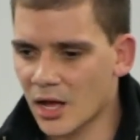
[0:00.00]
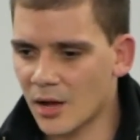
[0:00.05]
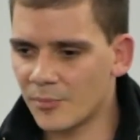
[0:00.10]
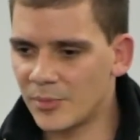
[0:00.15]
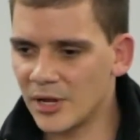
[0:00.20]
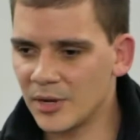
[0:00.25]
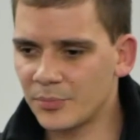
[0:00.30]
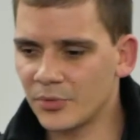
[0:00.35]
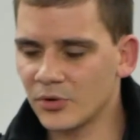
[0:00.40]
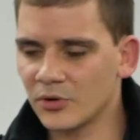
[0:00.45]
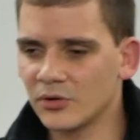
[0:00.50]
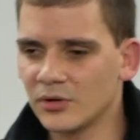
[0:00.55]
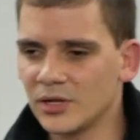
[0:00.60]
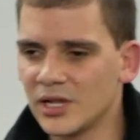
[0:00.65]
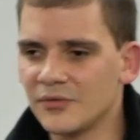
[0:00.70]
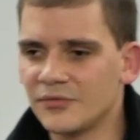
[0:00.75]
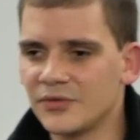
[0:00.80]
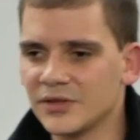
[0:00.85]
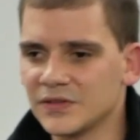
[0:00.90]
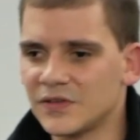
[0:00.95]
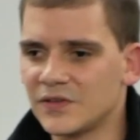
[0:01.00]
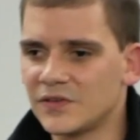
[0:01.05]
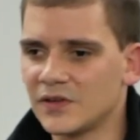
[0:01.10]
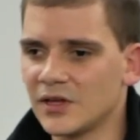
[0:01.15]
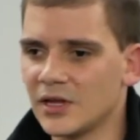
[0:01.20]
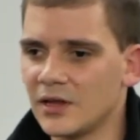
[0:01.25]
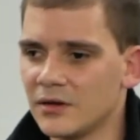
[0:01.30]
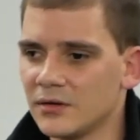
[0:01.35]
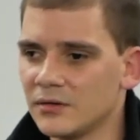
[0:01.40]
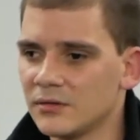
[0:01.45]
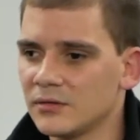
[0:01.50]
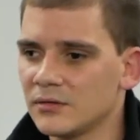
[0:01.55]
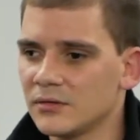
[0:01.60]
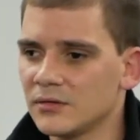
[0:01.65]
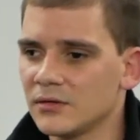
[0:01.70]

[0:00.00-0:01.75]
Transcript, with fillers: People who live in sin